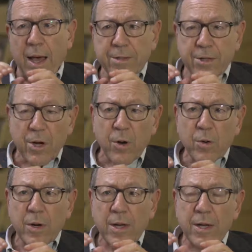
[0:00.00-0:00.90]
And
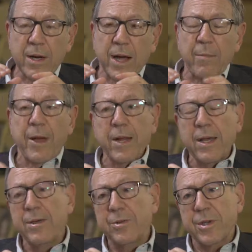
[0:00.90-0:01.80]
so in
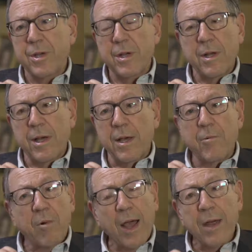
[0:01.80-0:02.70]
Khamenei's
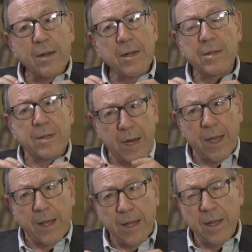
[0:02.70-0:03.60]
Iran
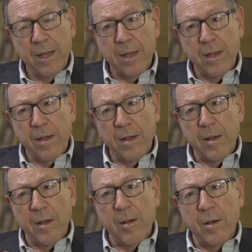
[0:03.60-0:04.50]
today,
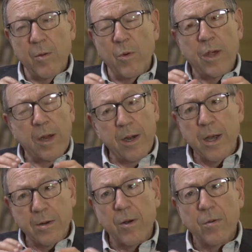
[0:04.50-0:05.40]
we are
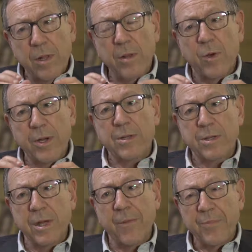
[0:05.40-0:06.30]
not only
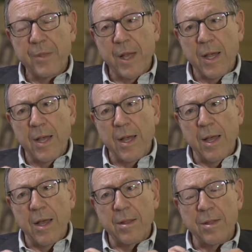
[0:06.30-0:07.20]
witnessing
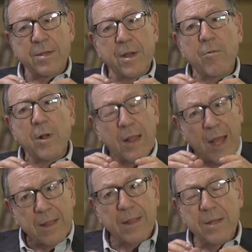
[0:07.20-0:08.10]
this
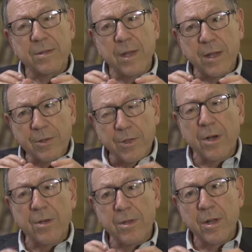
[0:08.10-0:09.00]
relentless
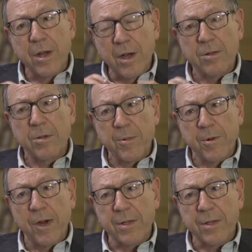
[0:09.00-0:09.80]
assault on human